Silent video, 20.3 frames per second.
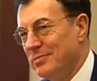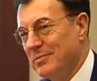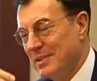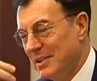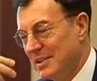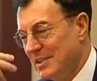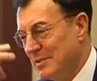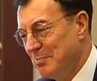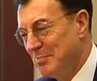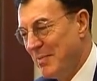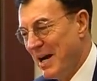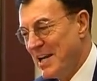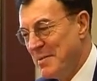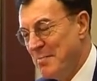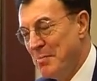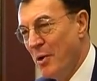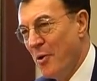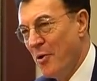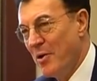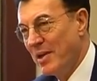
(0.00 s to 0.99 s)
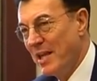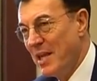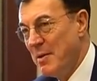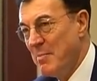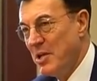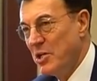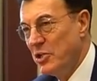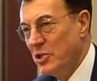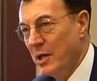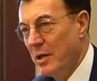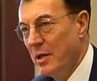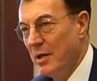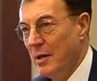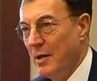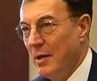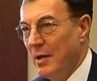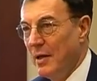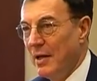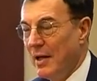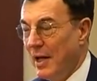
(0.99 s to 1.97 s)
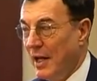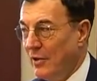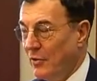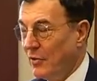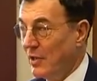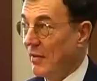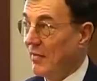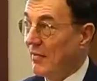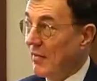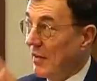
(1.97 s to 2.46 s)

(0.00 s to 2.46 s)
just mind-blowing image. Yeah? And you can